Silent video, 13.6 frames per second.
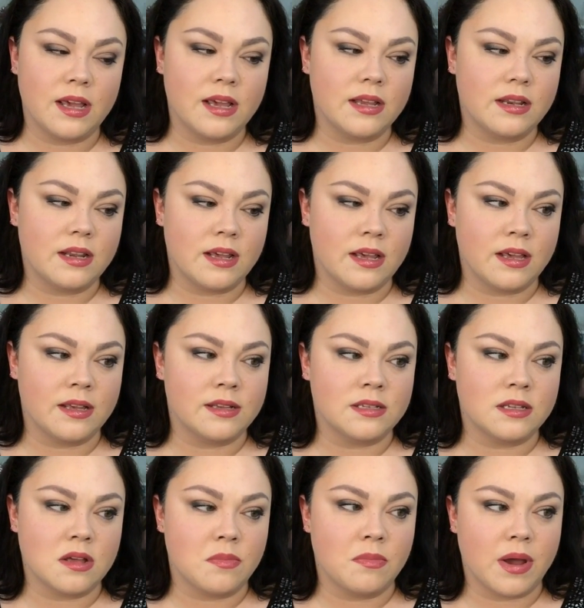it
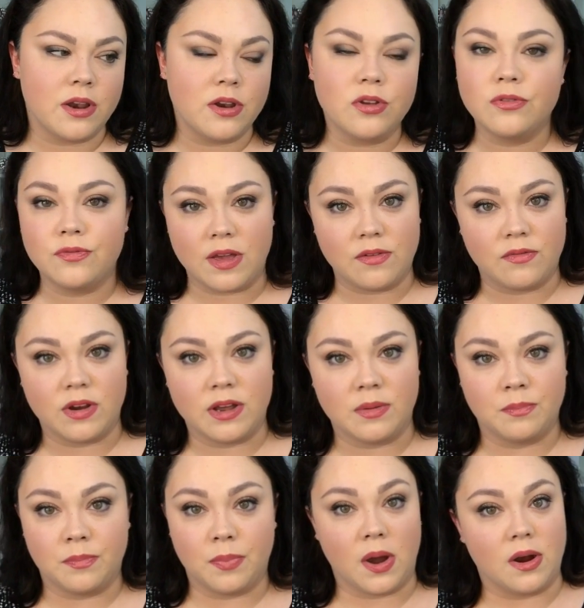is my new
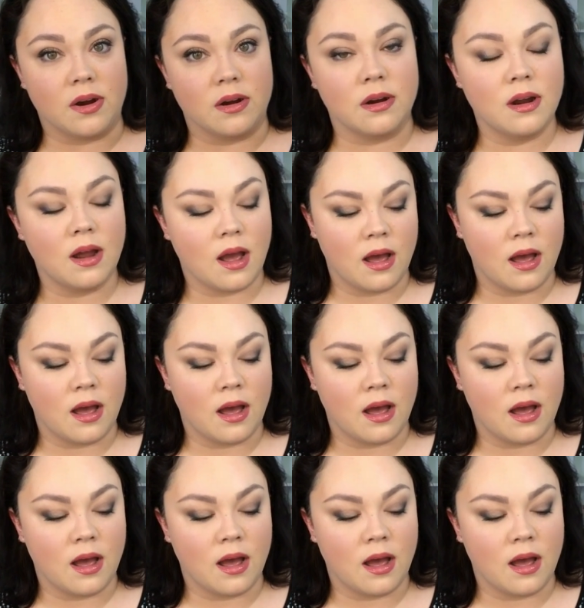favorite bar.